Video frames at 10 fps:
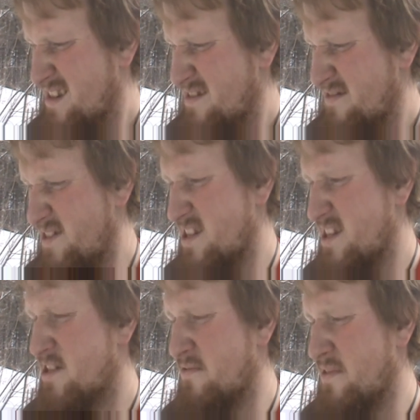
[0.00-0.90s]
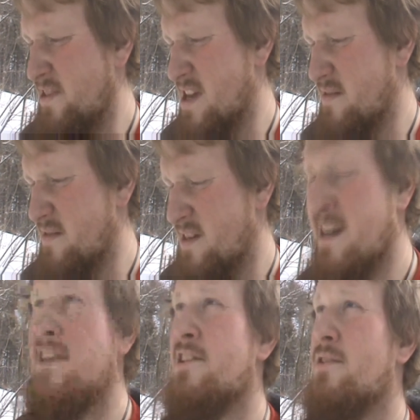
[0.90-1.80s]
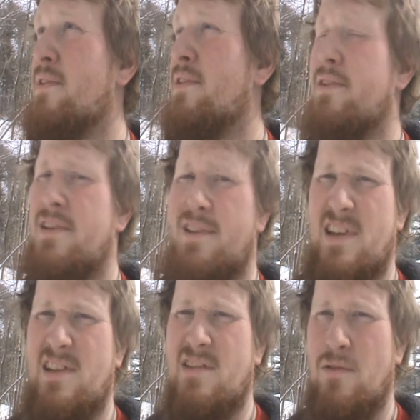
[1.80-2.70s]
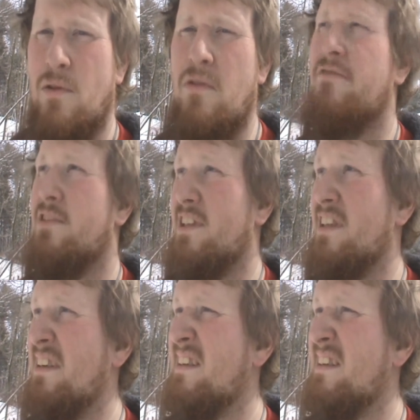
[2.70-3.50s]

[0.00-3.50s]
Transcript: Feels like it's 27. High's going to be 36. So hopefully